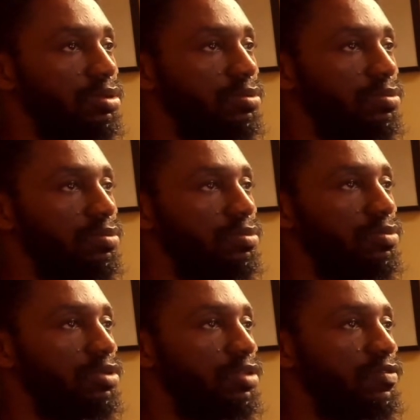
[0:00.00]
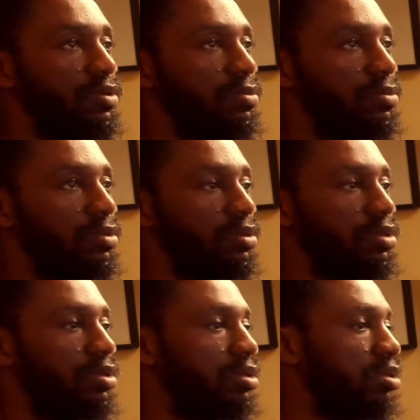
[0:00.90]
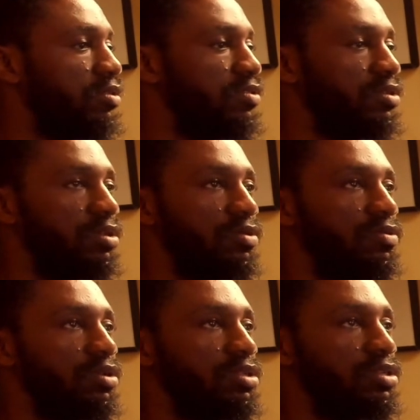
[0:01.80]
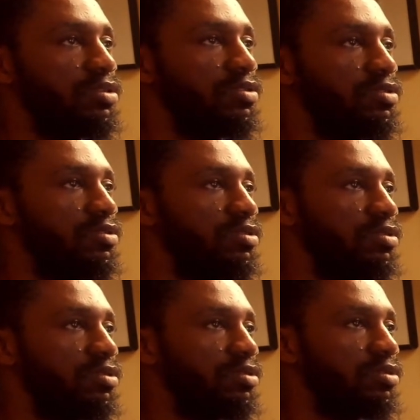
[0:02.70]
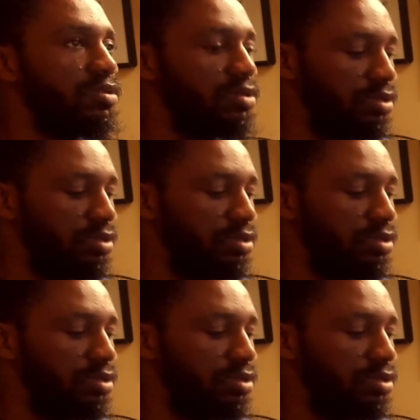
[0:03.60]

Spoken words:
Okay, whatever. Let's see, Redis